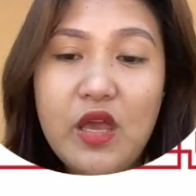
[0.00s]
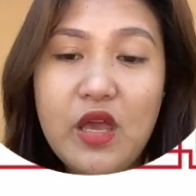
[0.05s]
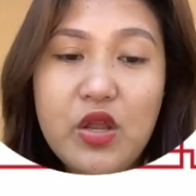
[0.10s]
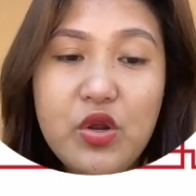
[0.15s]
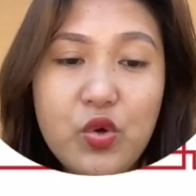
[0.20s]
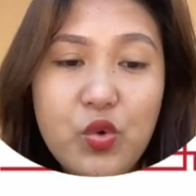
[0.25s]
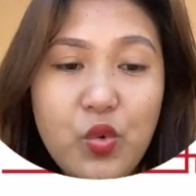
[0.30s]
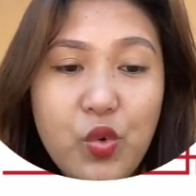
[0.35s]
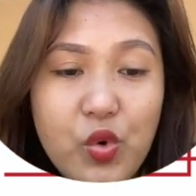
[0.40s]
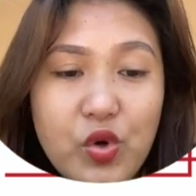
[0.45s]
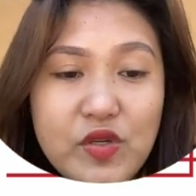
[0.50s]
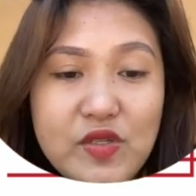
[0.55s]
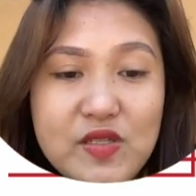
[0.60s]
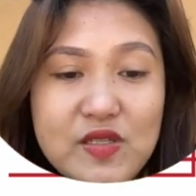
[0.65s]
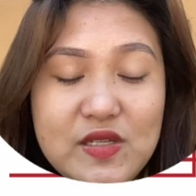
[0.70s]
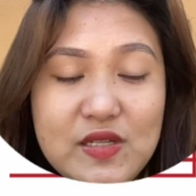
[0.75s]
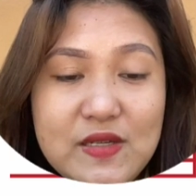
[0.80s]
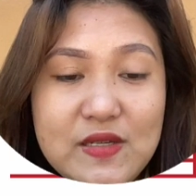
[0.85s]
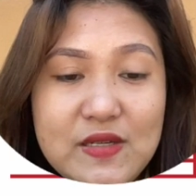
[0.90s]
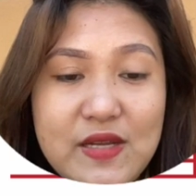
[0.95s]
It
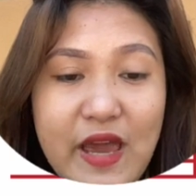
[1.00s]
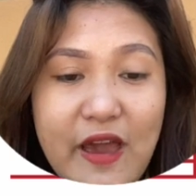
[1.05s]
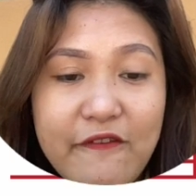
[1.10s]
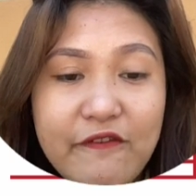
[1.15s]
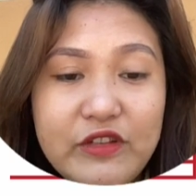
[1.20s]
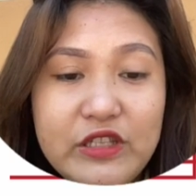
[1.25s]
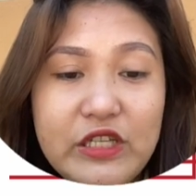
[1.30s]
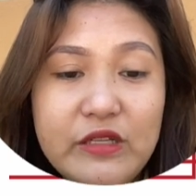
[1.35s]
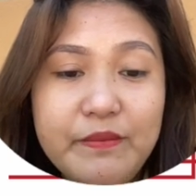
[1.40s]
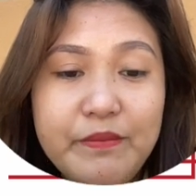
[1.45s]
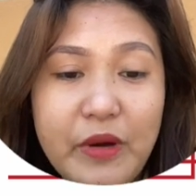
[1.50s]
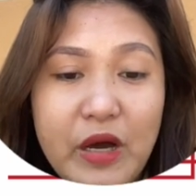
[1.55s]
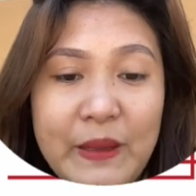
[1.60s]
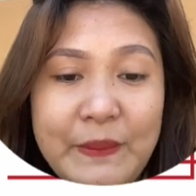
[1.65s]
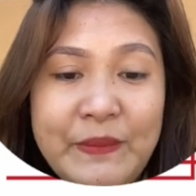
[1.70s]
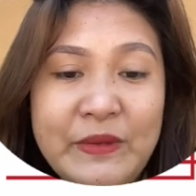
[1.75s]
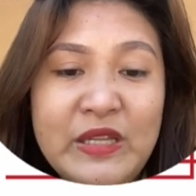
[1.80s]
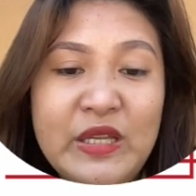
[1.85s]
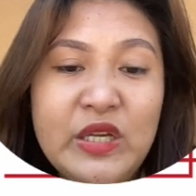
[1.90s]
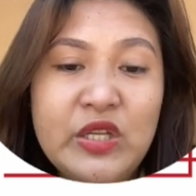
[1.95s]
occurs in heavily
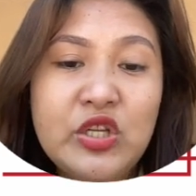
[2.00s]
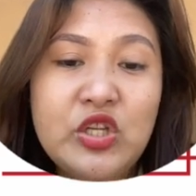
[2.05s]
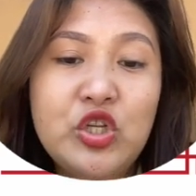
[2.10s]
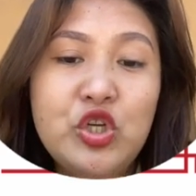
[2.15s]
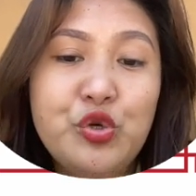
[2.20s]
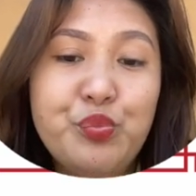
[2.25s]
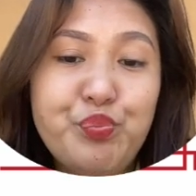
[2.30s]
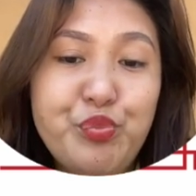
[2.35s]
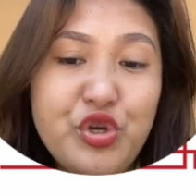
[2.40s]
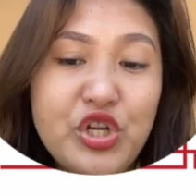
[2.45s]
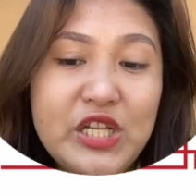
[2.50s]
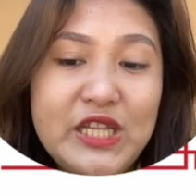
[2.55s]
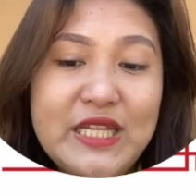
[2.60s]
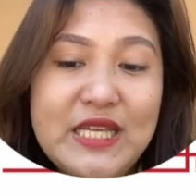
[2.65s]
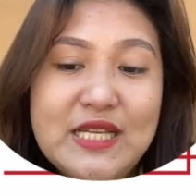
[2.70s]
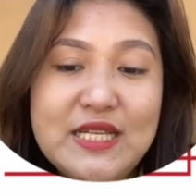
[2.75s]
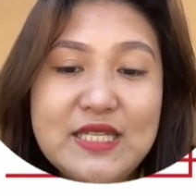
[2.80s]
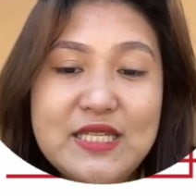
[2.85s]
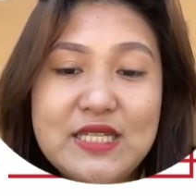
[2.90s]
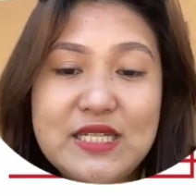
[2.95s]
populated
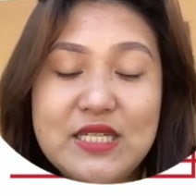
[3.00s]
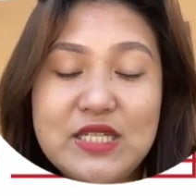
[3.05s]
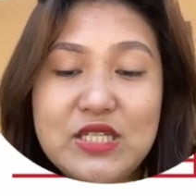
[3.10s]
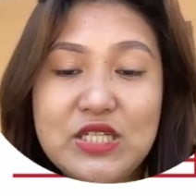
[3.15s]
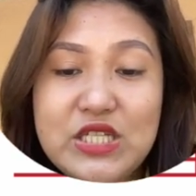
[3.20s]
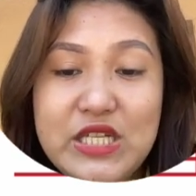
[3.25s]
communities that